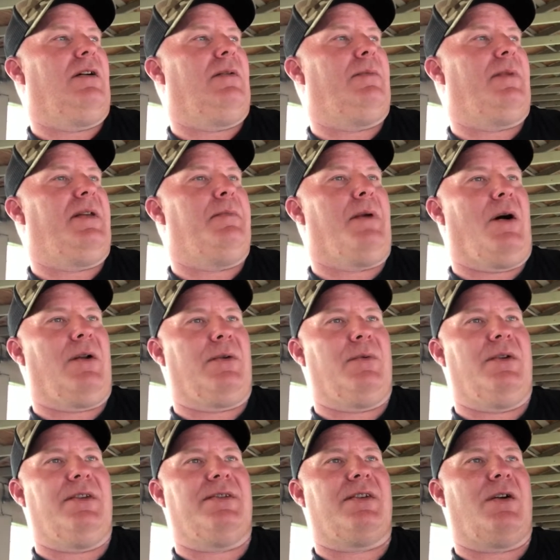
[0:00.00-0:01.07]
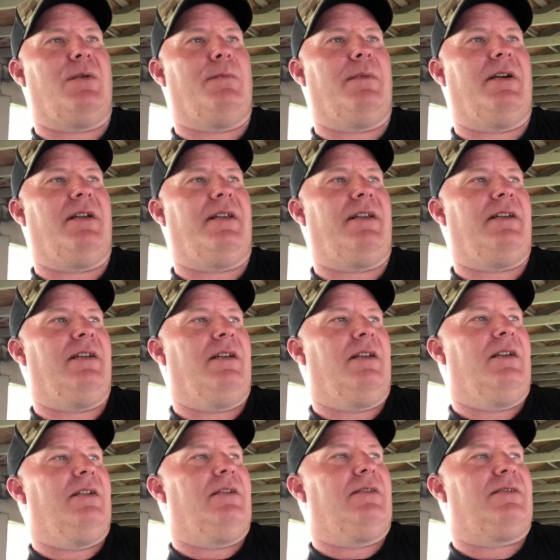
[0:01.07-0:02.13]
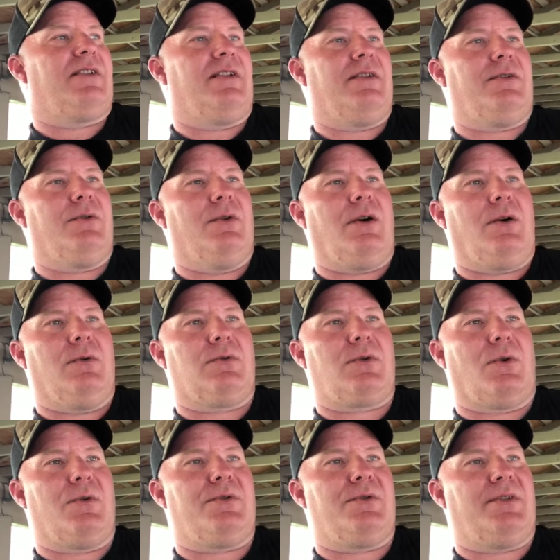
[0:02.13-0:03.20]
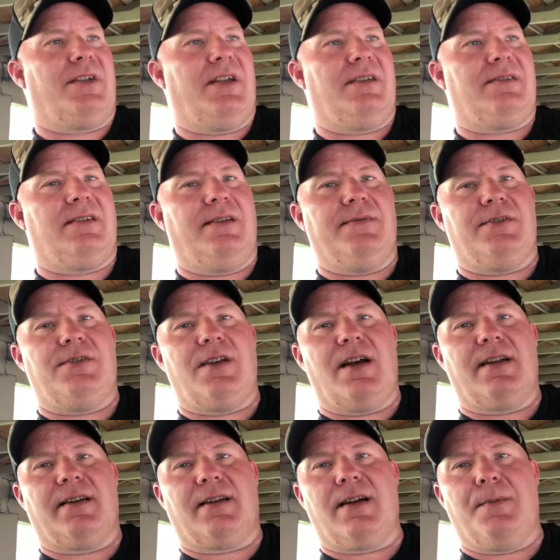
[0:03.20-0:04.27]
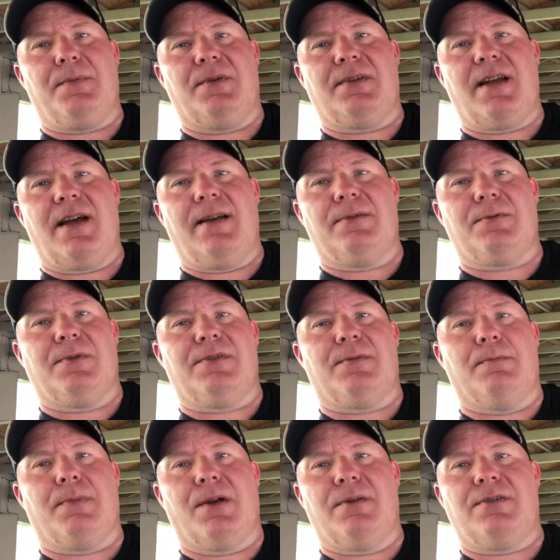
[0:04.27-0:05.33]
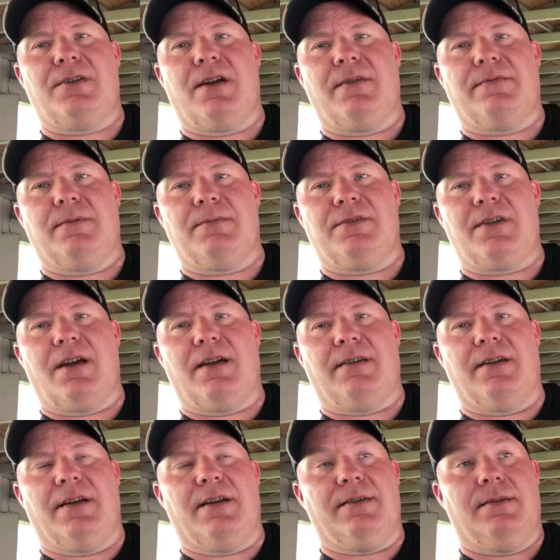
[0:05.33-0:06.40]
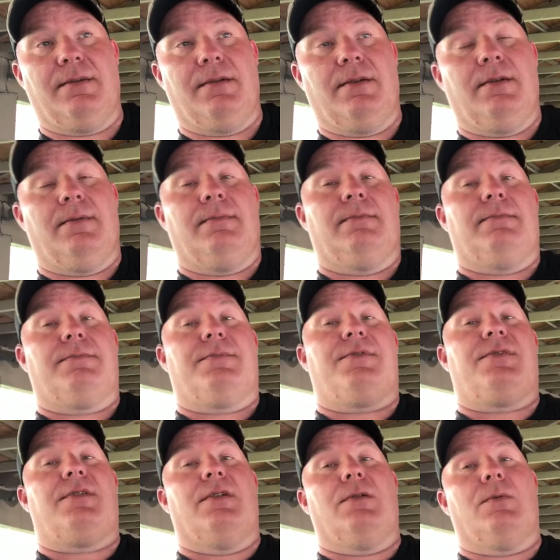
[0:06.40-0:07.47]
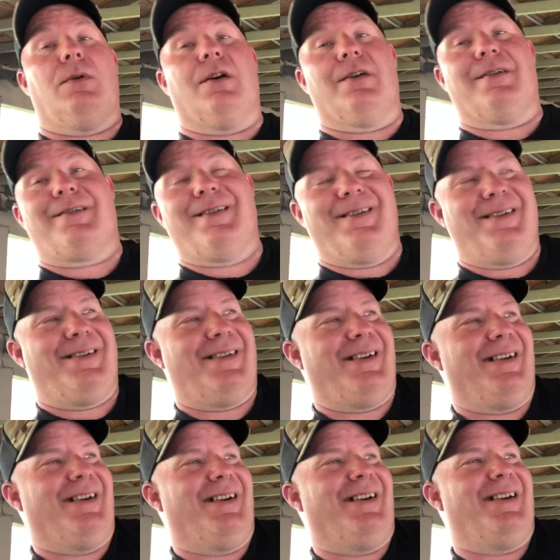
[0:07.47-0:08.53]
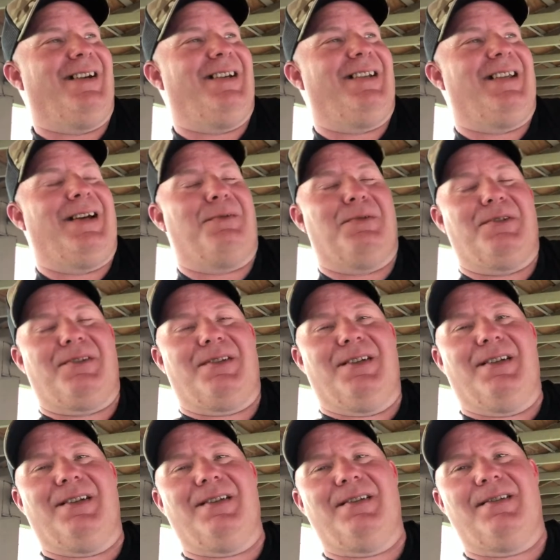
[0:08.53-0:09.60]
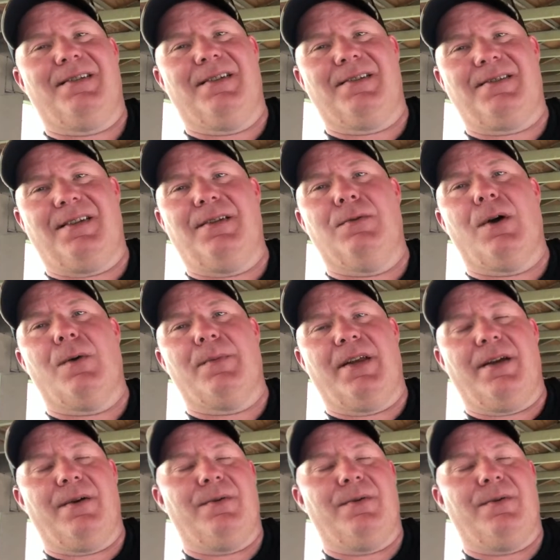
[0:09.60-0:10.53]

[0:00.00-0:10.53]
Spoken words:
he bought it with his own money, sent it through a whole torture test, and even shot it a couple of times with some birdshot from a shotgun. Still worked, and that was the Sig Romeo.